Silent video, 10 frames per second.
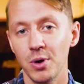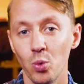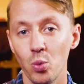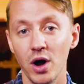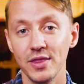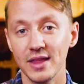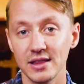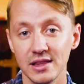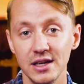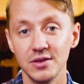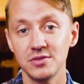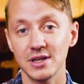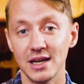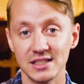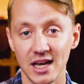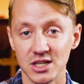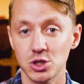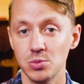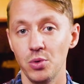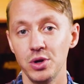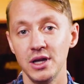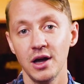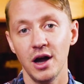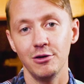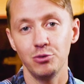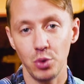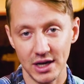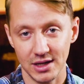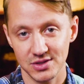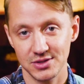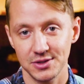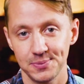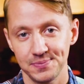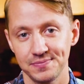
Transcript: but one that lives in a testimony of witness,